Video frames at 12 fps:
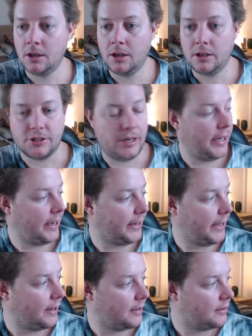So yeah,
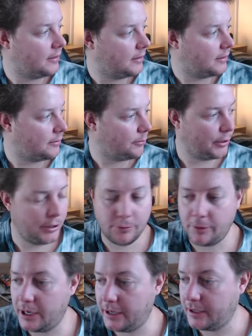again, when you're
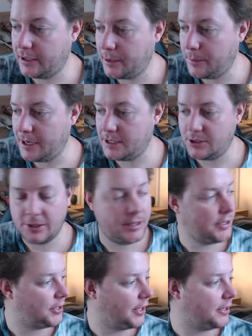running commands like
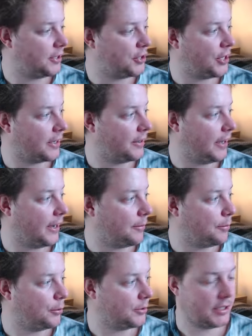this, you need to check the
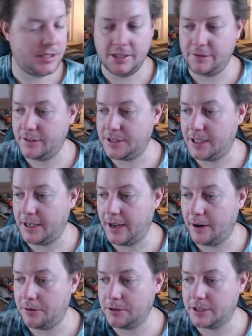output to see if there's any
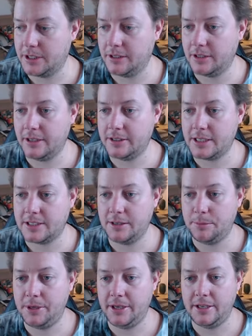errors, and it doesn't
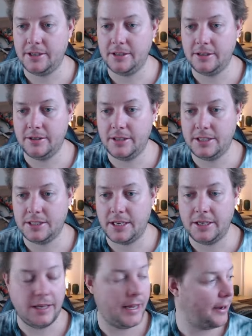appear there's
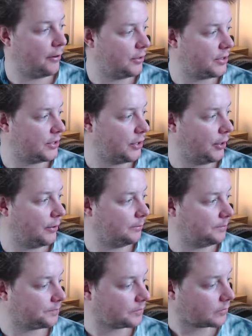any errors, so
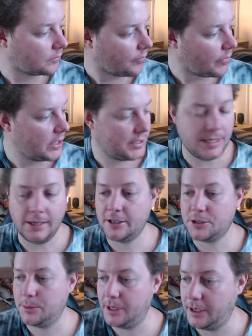it's telling
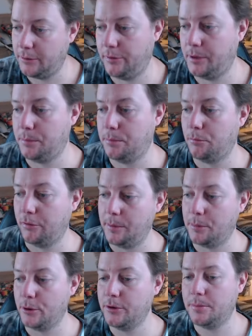us we need to
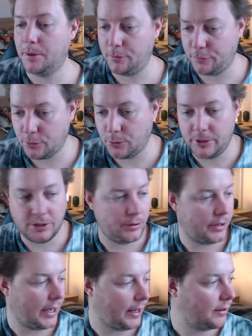reboot, but before we do
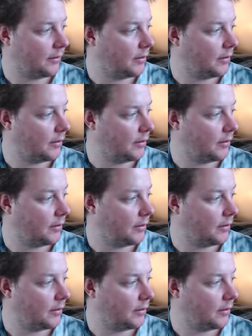that,